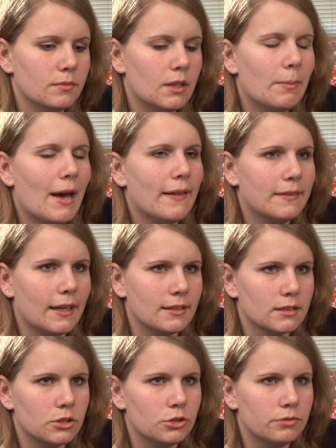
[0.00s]
the bad things
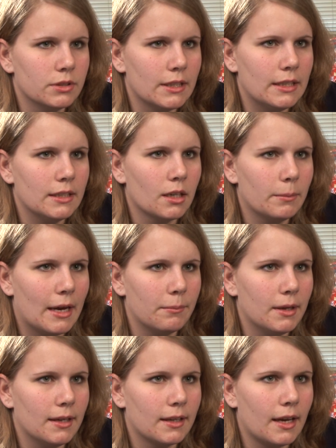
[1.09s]
that you've seen come out of
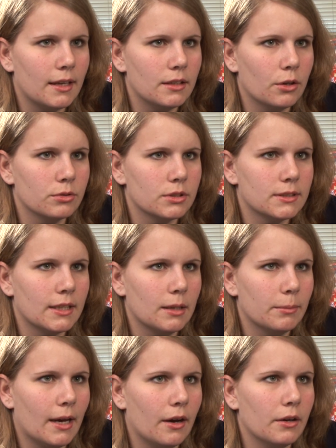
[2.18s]
Medicaid. Don't just think
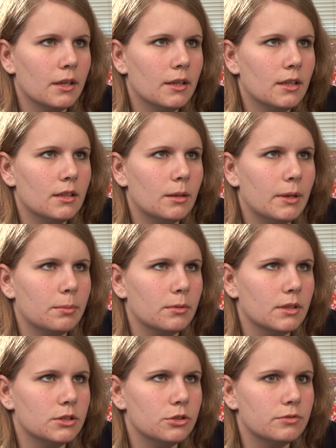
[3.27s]
about the people
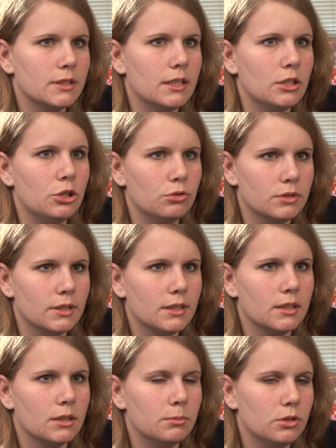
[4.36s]
that you've seen use it
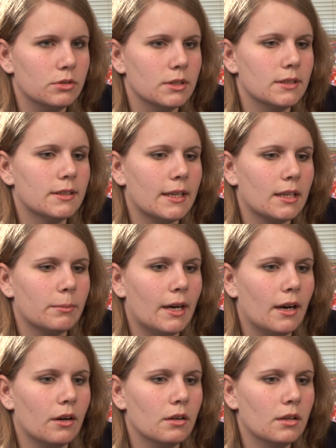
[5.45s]
and abuse it. Think
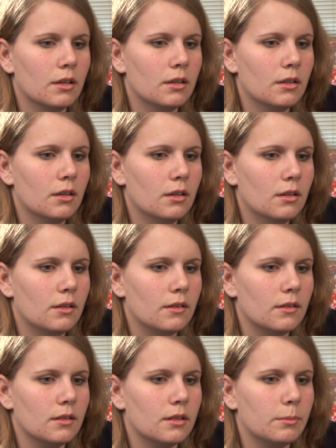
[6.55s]
about
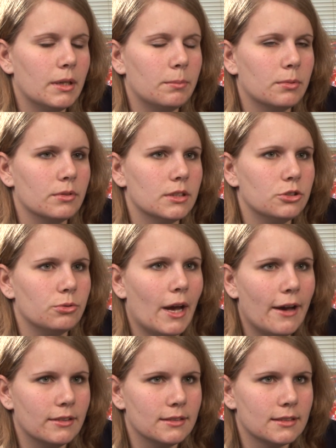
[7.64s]
the people that you
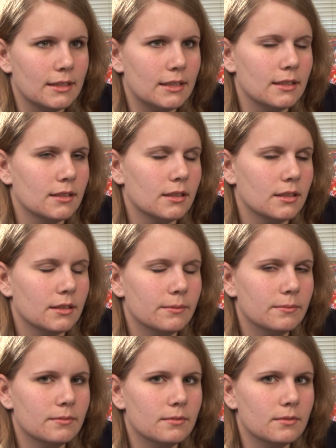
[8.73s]
haven't seen, the
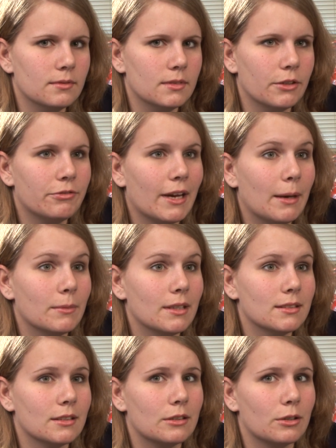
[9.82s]
the
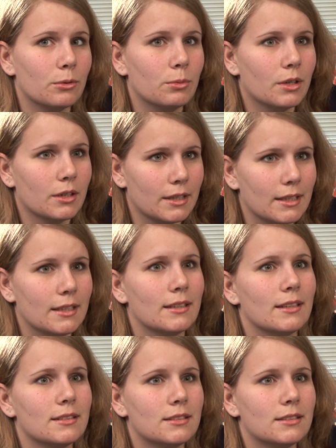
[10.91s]
families that are working